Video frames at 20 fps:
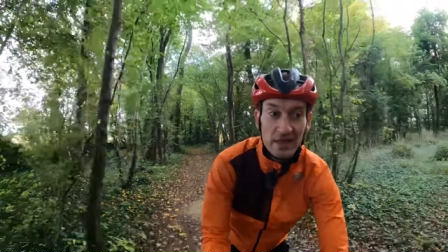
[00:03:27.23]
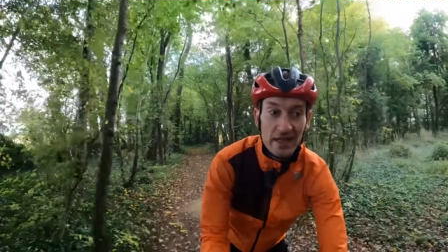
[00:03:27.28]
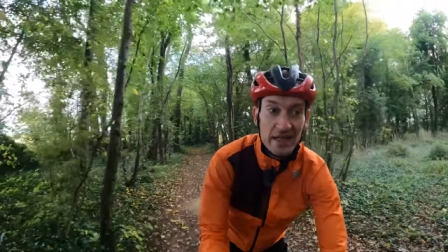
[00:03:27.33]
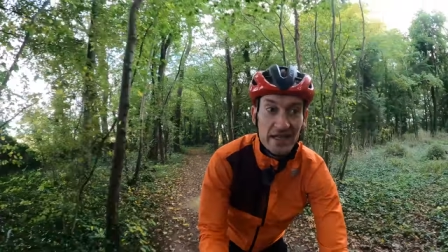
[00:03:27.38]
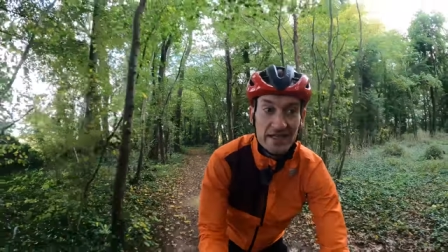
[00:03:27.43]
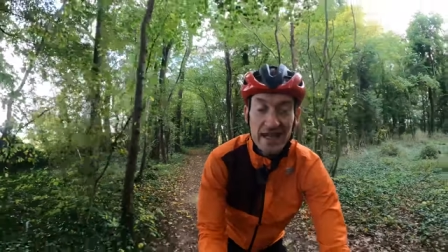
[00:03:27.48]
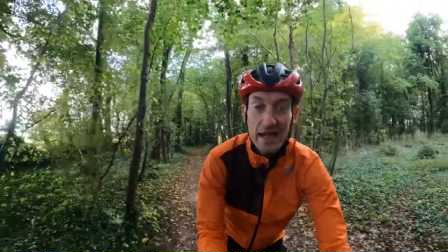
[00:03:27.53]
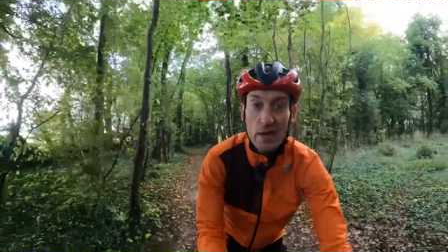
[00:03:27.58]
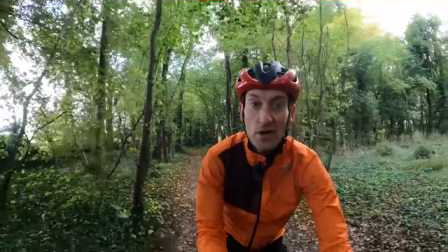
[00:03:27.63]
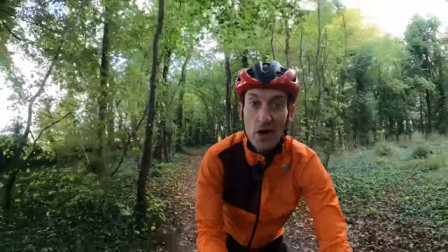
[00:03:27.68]

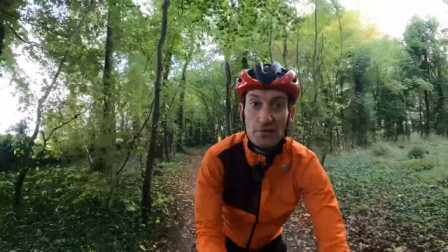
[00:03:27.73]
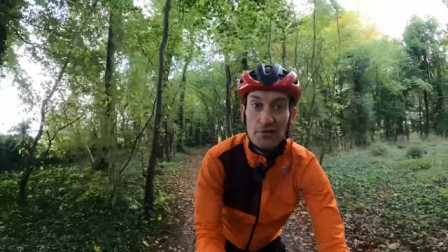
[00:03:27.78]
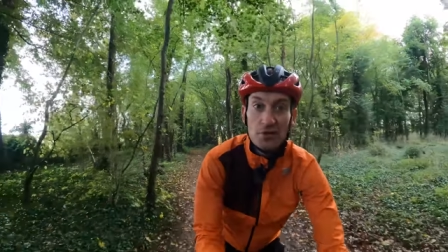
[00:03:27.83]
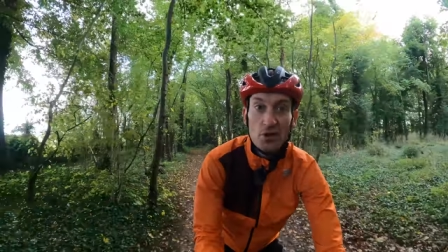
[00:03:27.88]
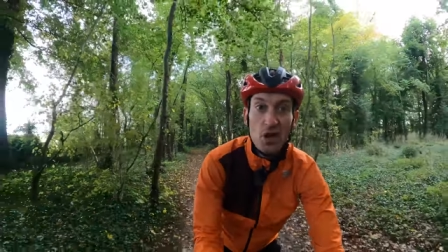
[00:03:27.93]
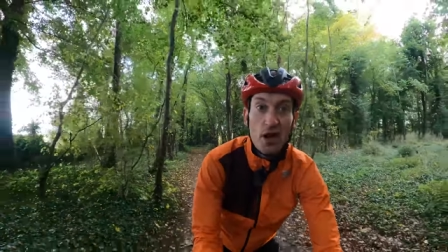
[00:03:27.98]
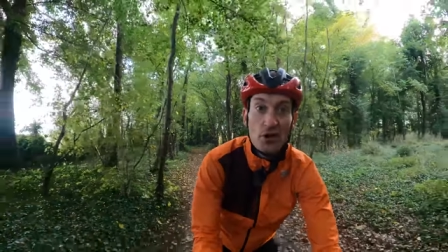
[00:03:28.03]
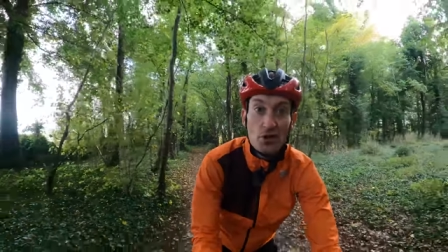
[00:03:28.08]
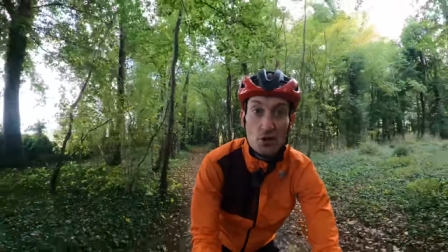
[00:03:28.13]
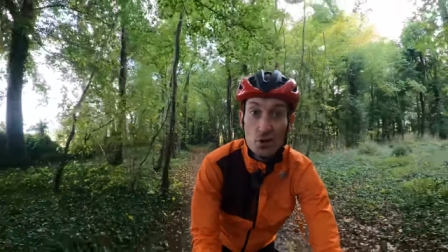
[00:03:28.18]
It's now up to
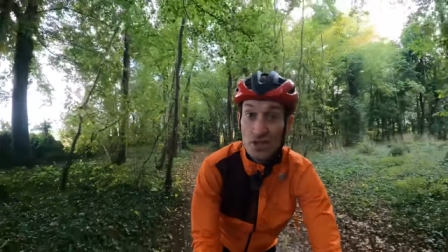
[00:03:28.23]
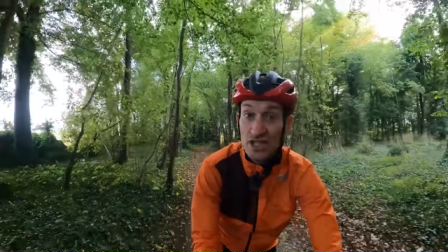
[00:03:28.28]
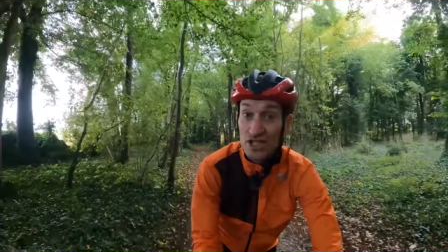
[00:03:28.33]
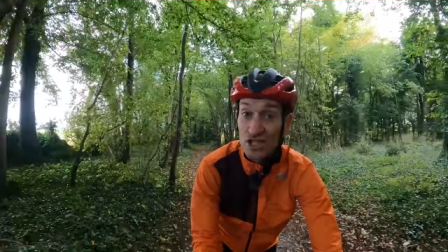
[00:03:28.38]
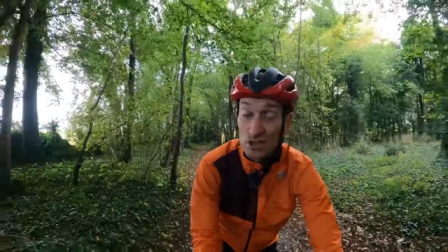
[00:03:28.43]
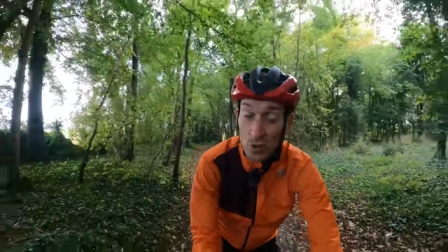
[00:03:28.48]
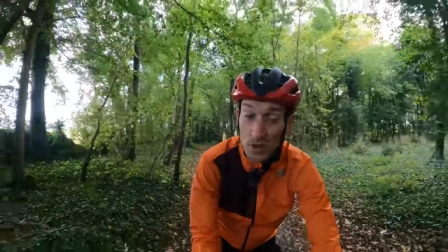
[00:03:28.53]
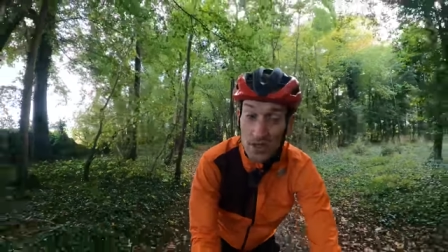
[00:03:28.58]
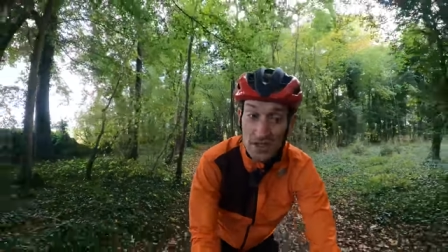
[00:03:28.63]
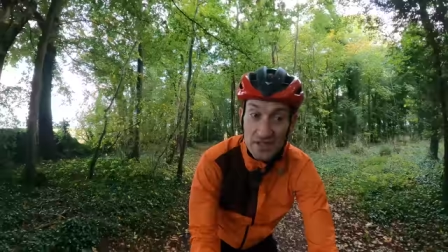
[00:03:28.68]

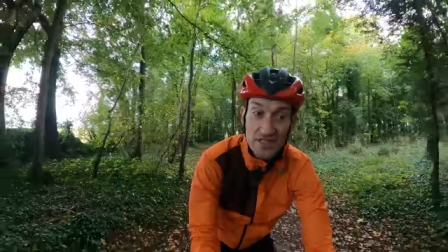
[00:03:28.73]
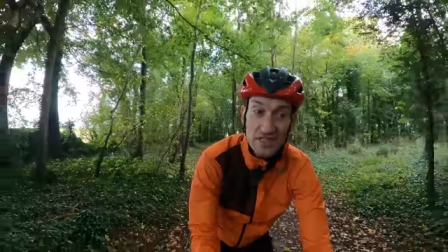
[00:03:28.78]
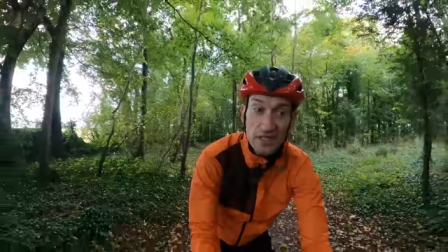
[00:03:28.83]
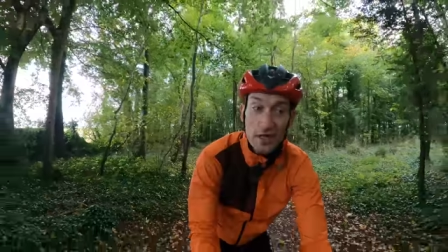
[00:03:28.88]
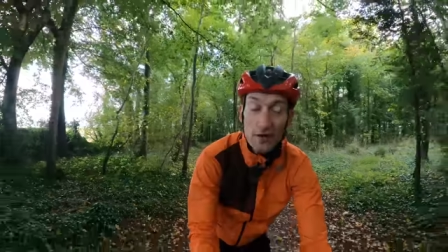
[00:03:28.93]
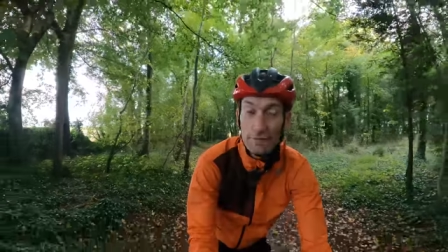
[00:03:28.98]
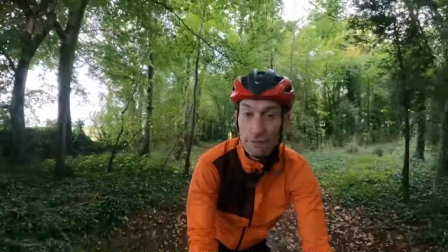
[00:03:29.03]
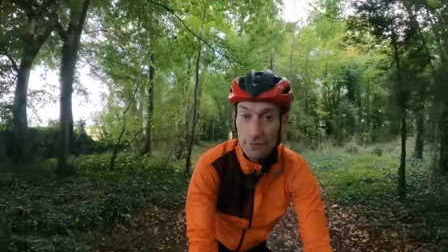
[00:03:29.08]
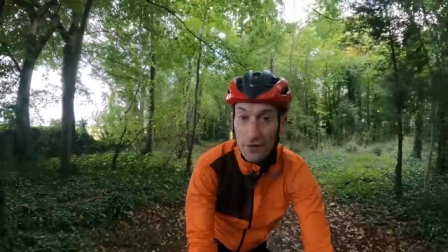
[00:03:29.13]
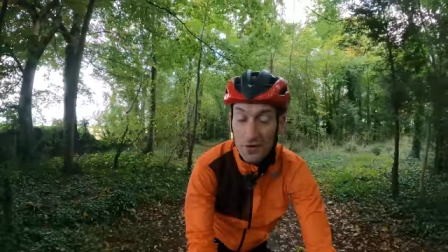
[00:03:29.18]
120
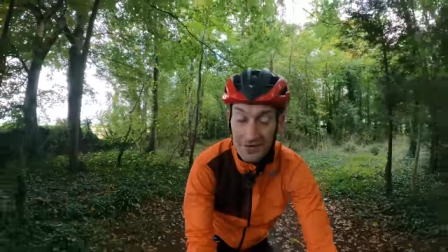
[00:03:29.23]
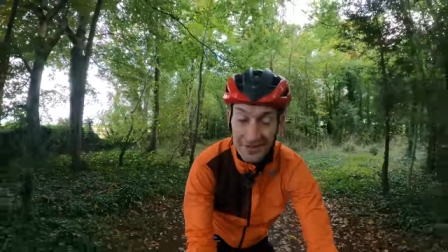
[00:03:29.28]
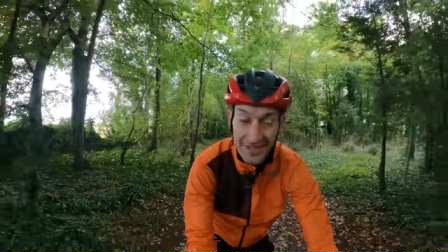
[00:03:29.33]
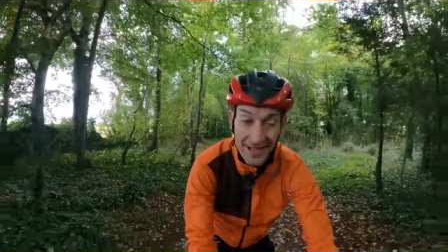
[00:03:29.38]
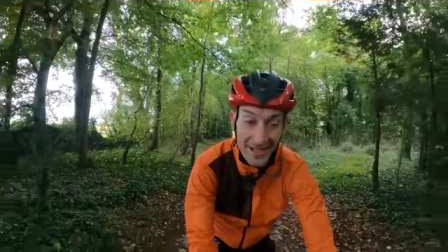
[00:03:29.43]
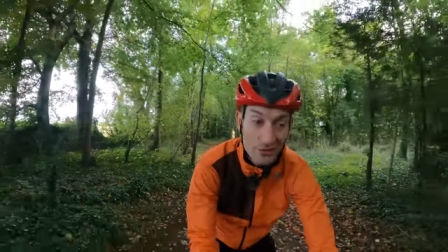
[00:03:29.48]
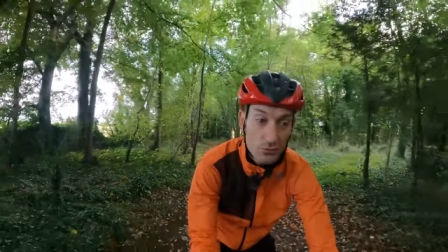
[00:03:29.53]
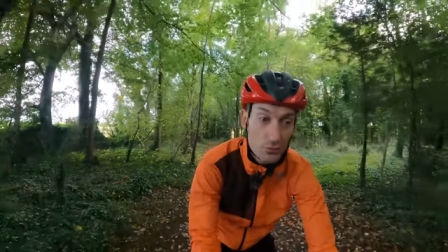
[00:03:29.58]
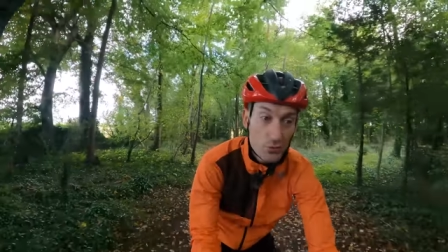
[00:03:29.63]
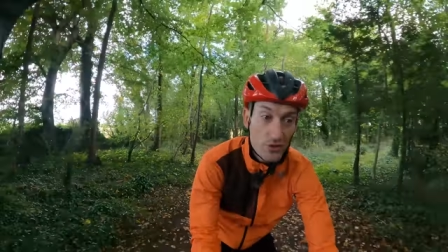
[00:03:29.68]
front
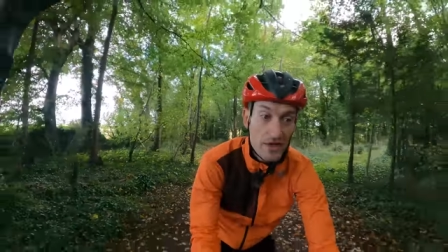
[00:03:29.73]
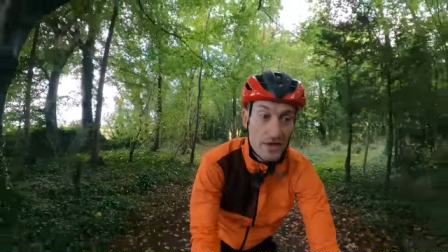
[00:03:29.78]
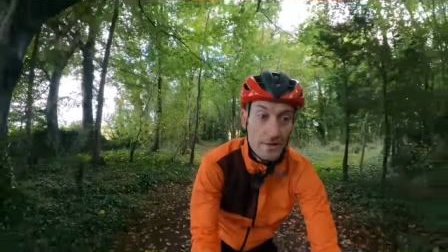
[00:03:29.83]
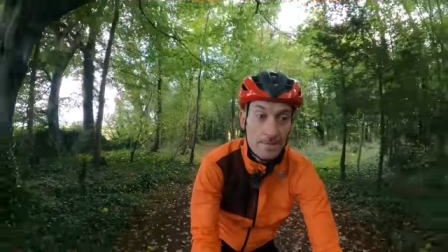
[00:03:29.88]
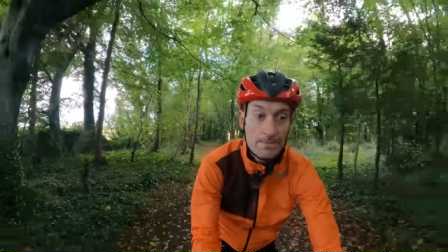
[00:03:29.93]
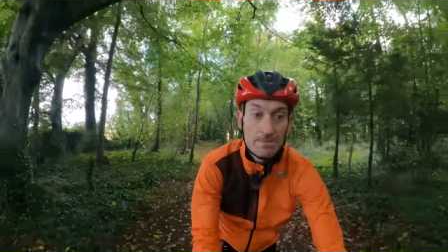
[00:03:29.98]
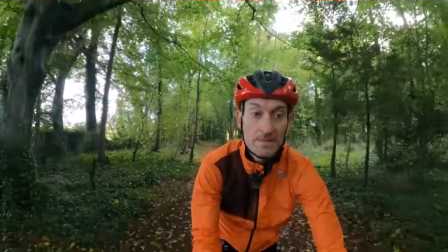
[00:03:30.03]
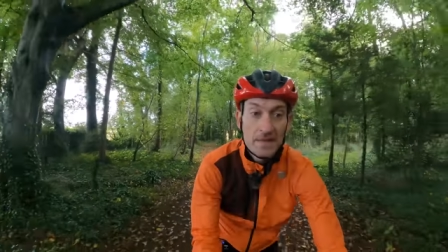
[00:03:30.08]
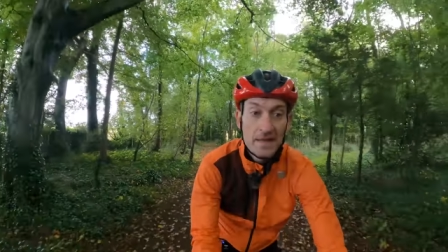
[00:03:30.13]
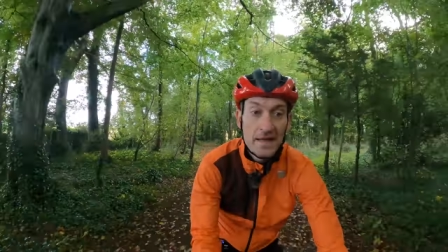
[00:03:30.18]
and rear,